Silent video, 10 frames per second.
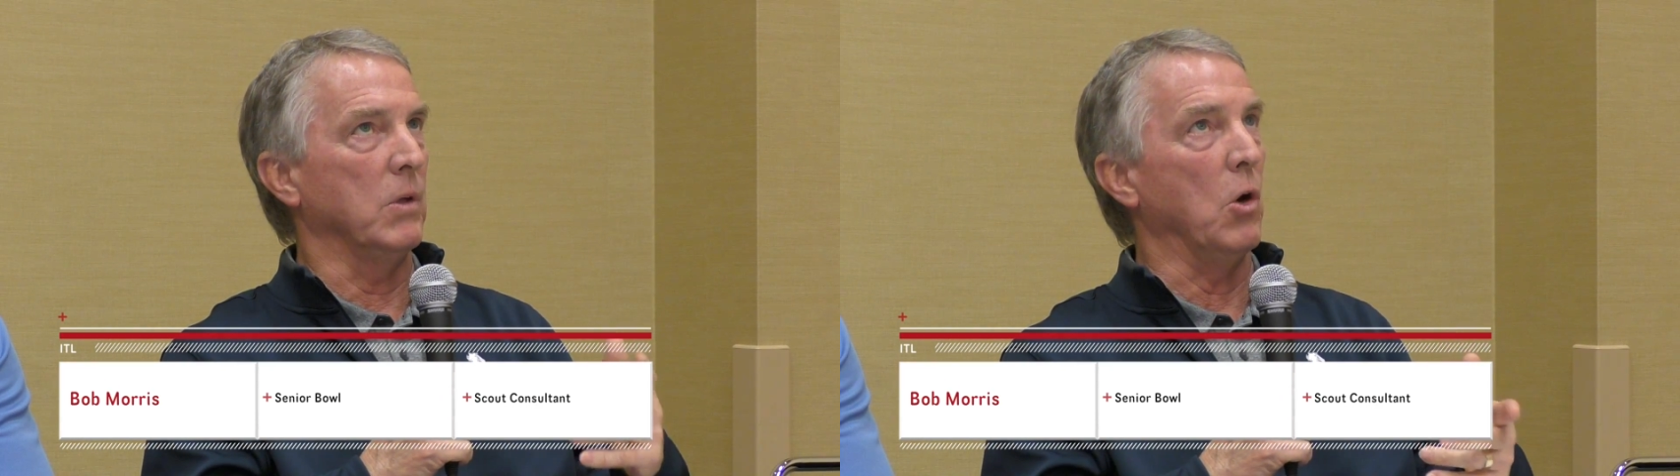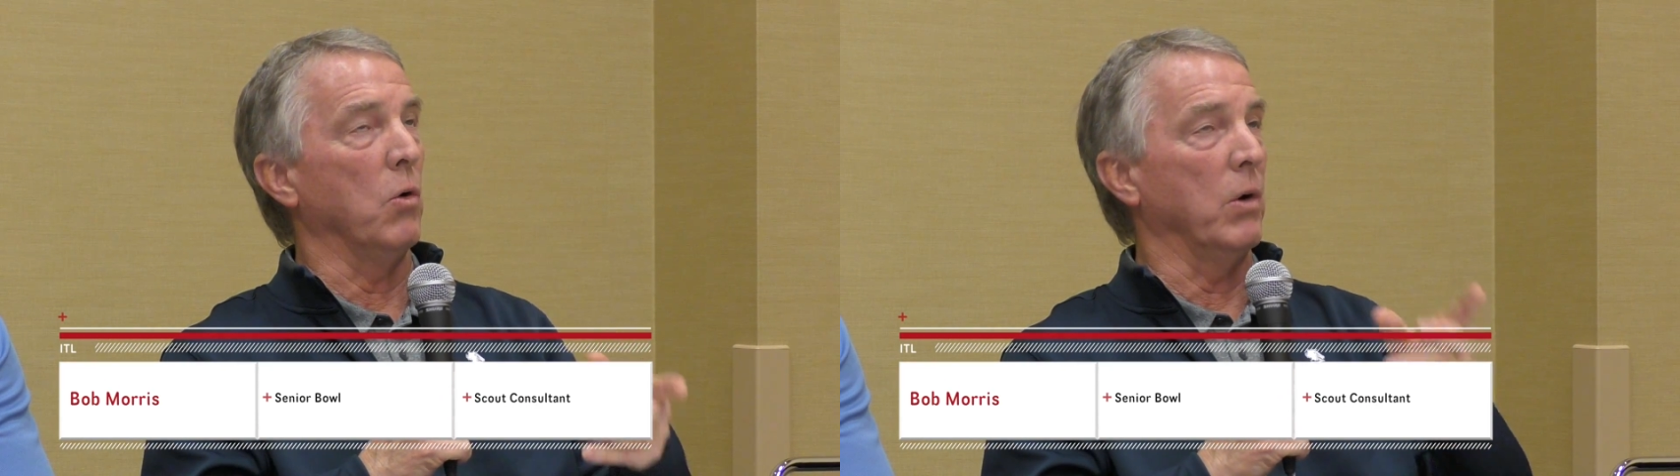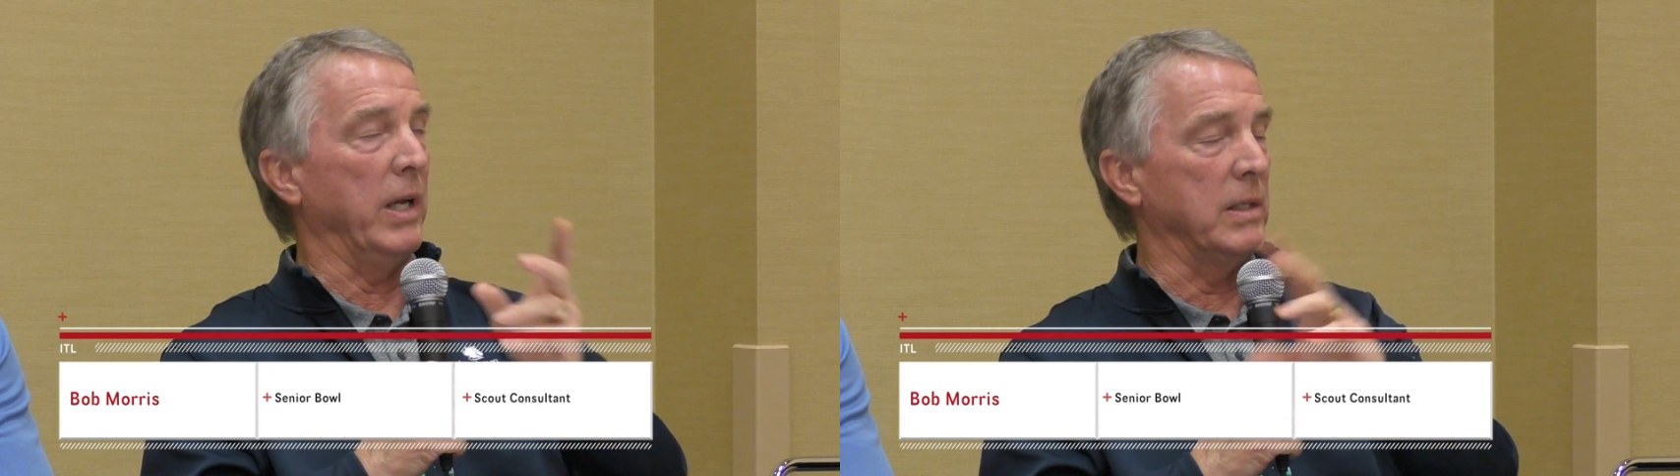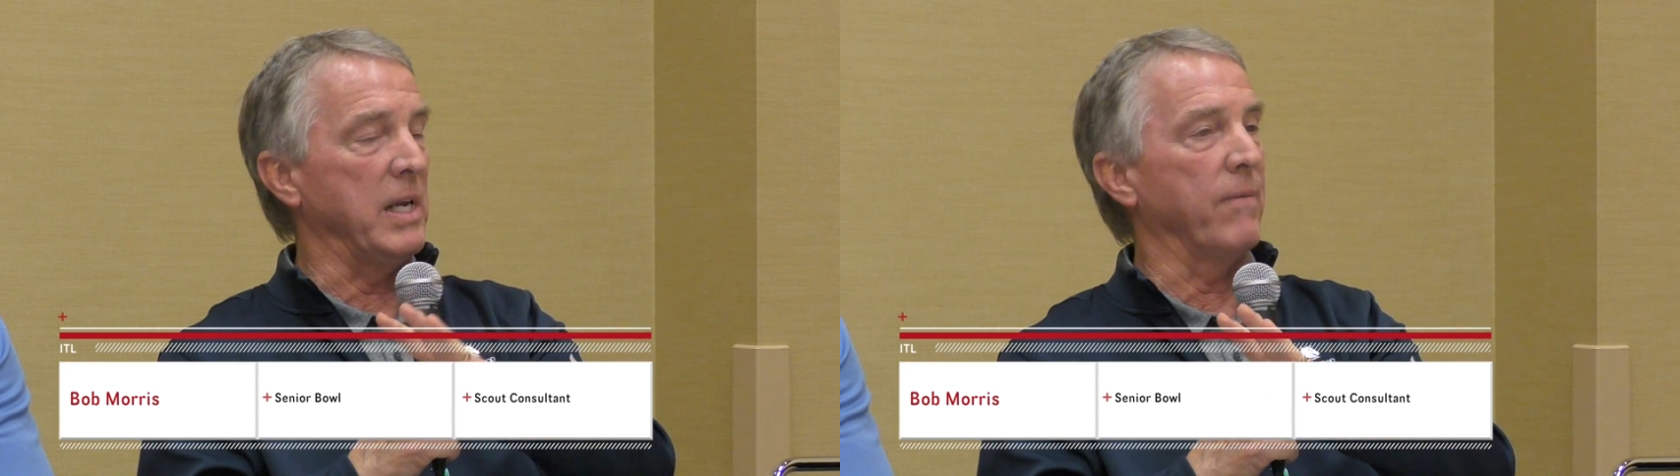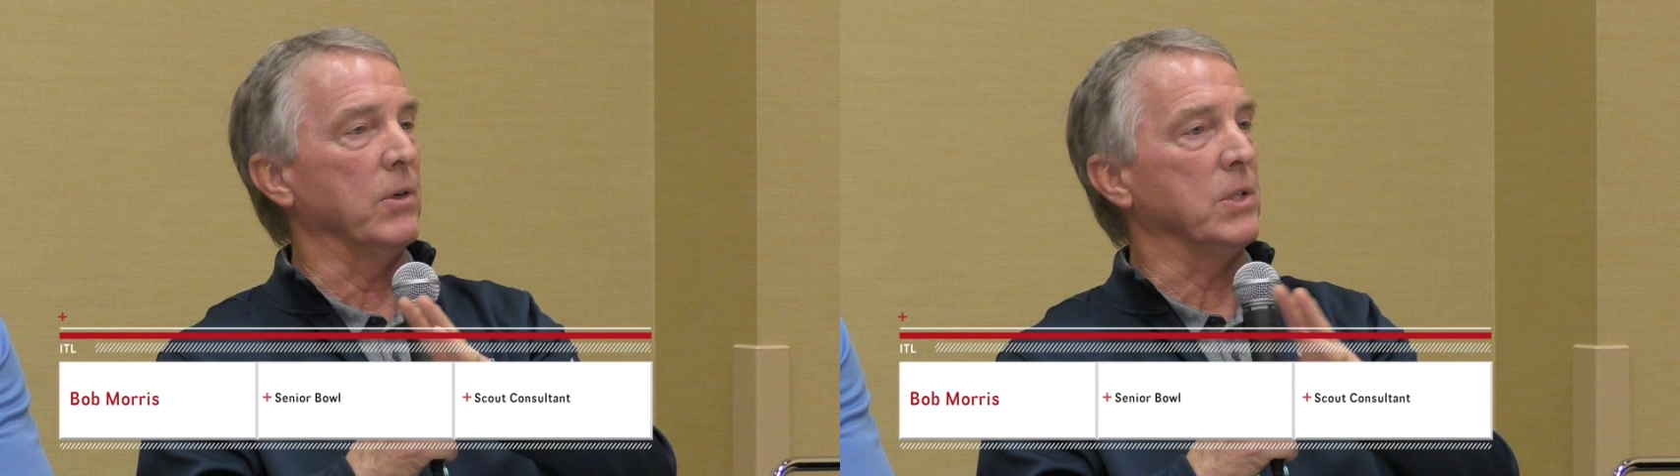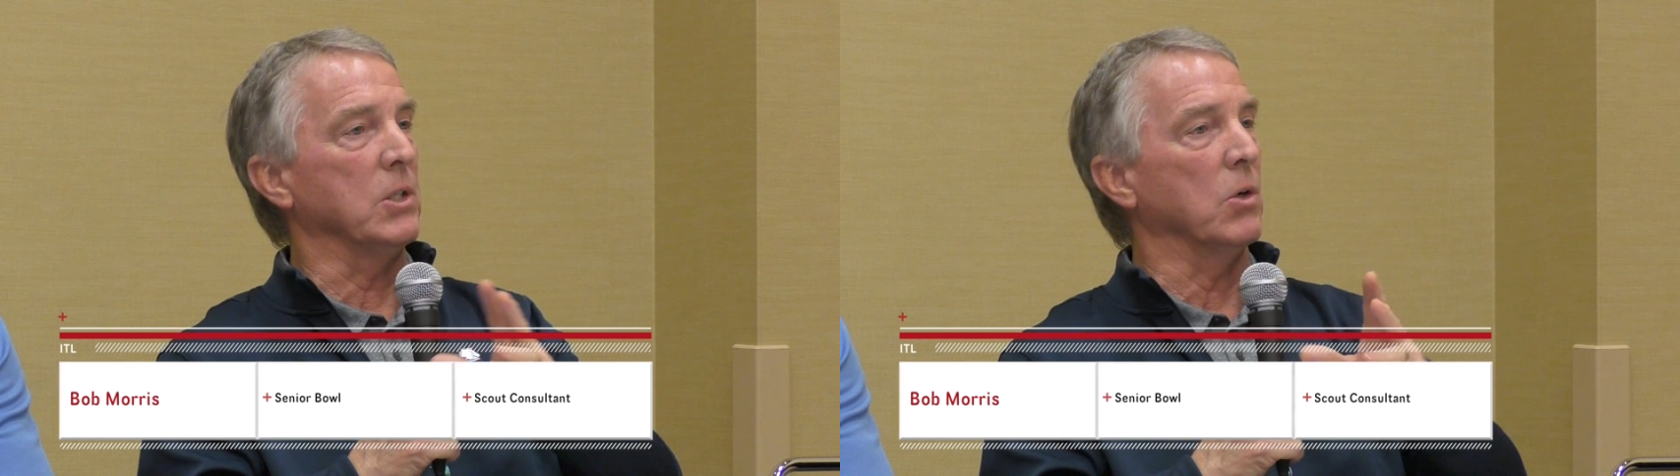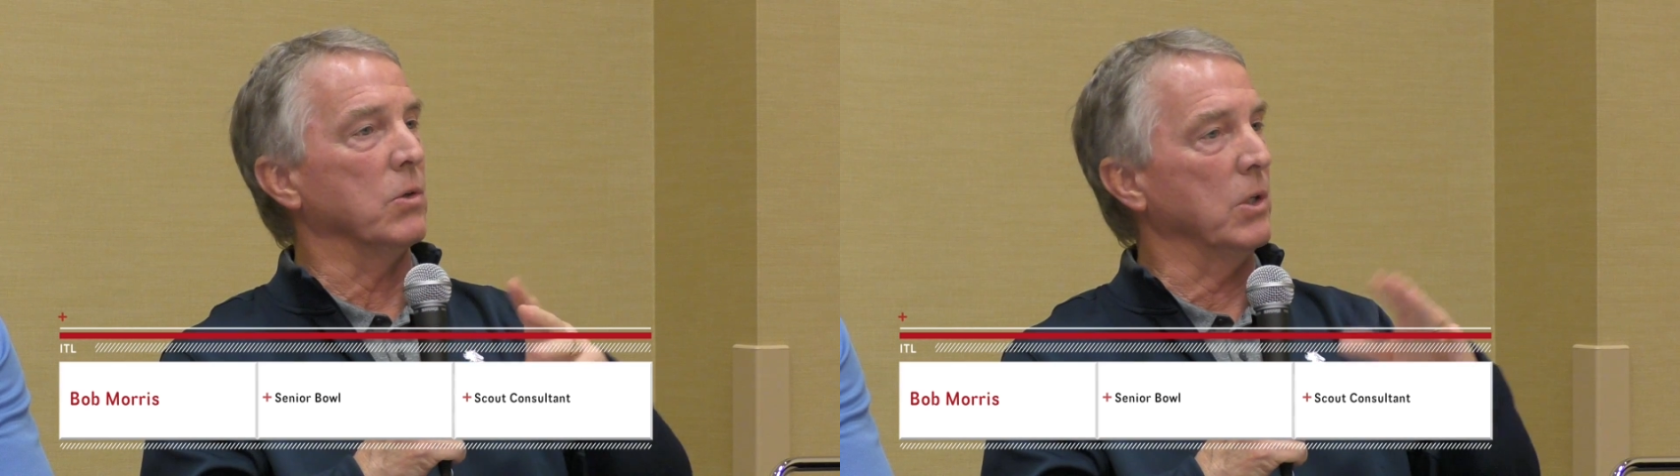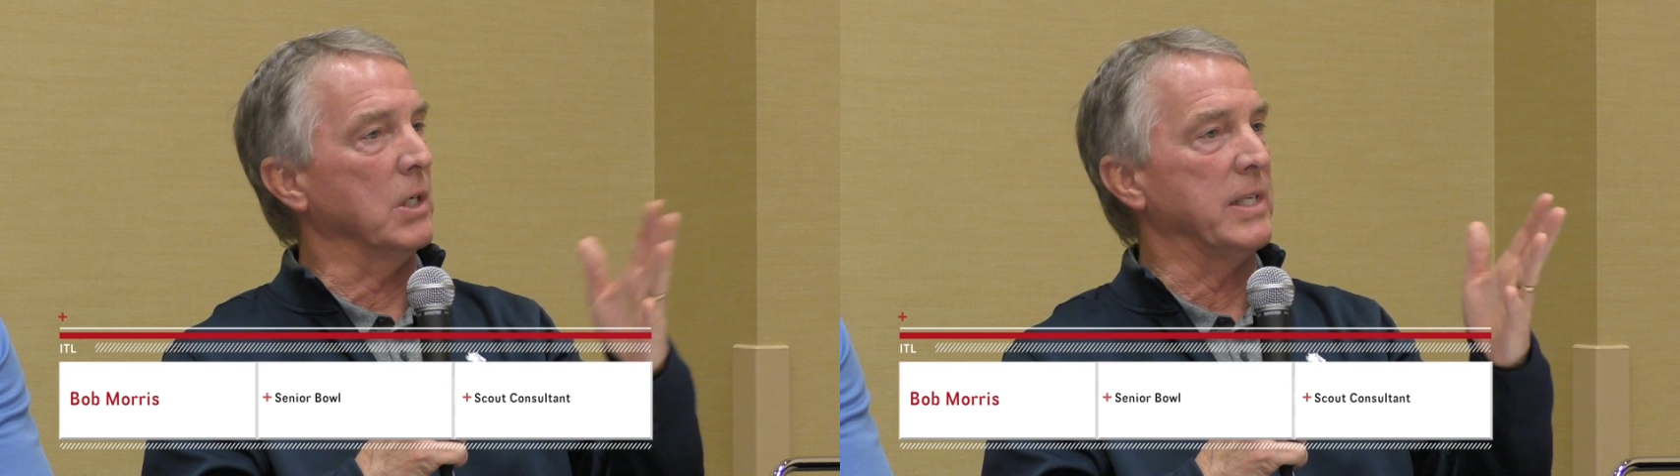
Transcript: The owner at San Francisco took